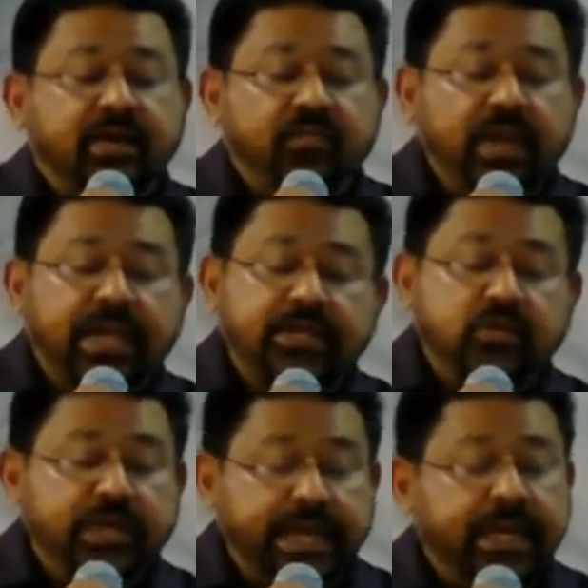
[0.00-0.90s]
willing to
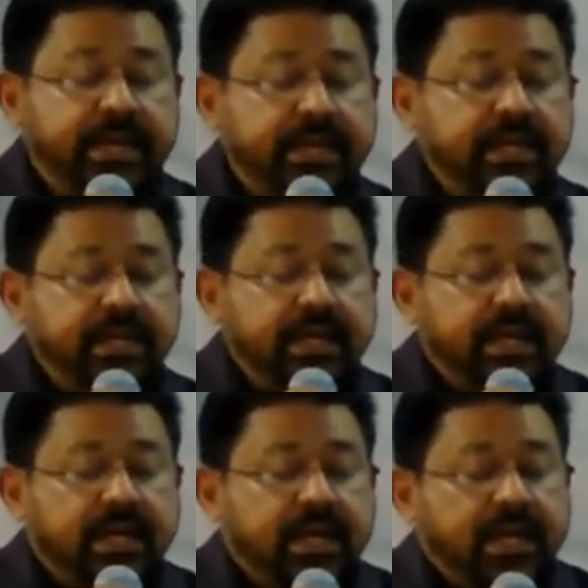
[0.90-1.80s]
yield.
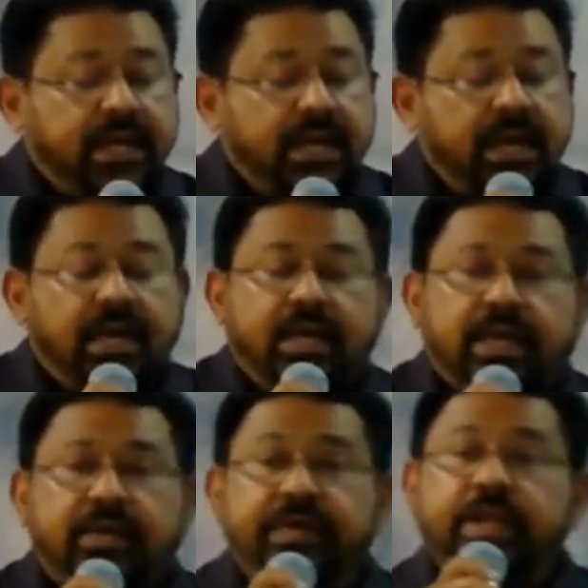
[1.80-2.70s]

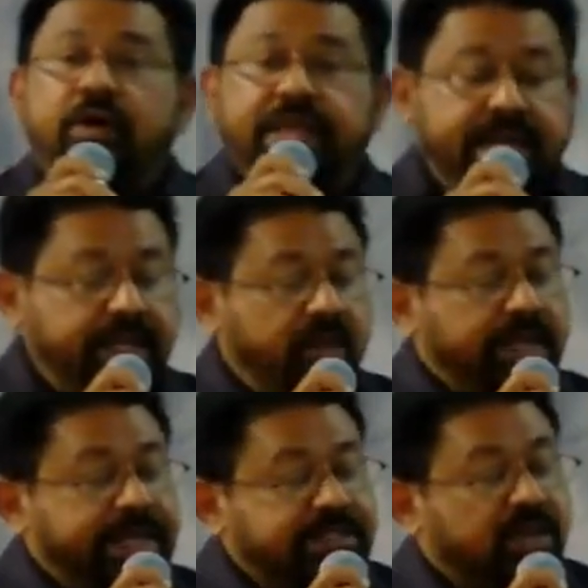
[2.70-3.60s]
We know that, you know,
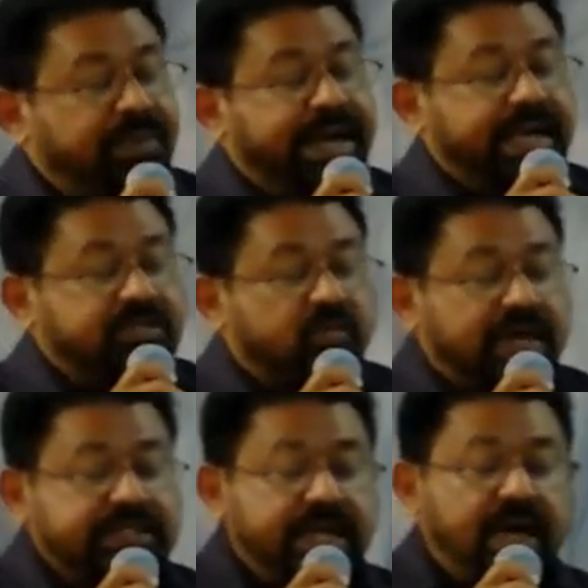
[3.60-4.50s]
disobedience
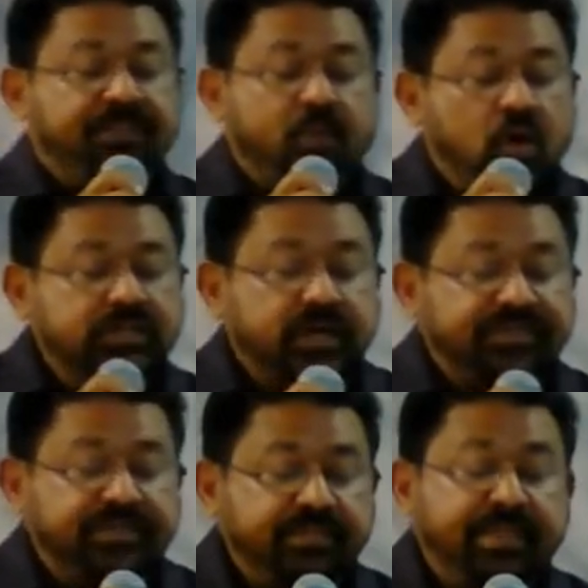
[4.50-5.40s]
was the cause
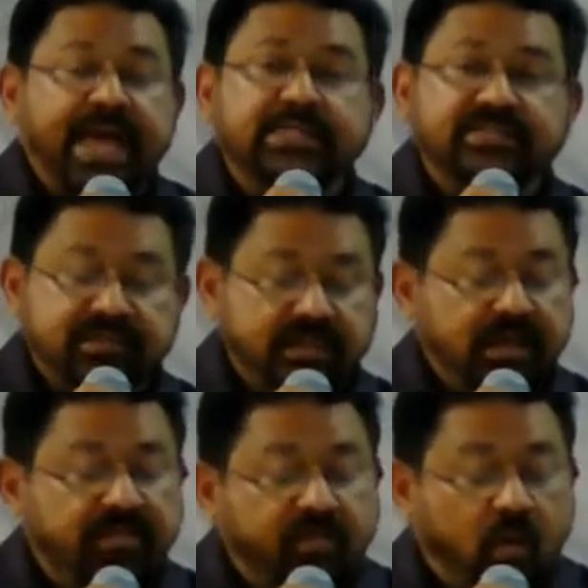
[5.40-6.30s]
of man's
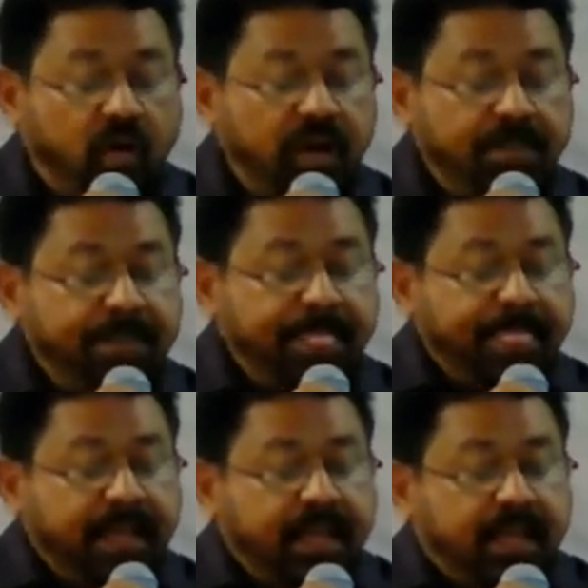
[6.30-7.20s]
fall.
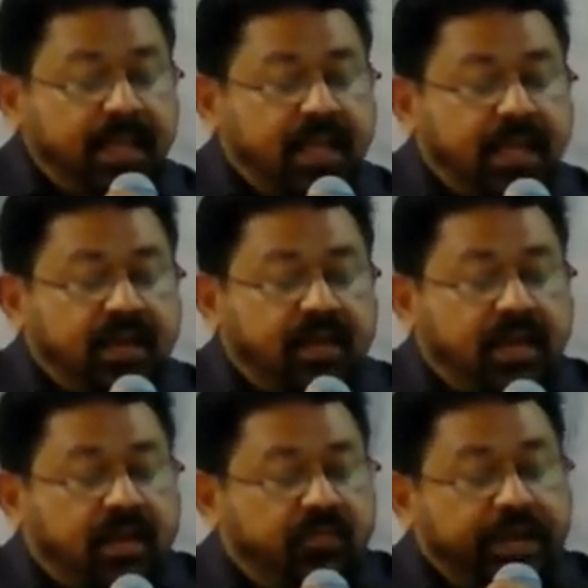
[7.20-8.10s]

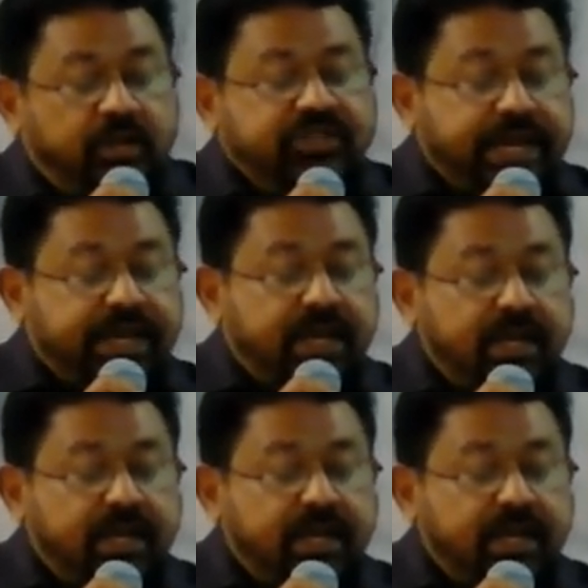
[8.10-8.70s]
When you check,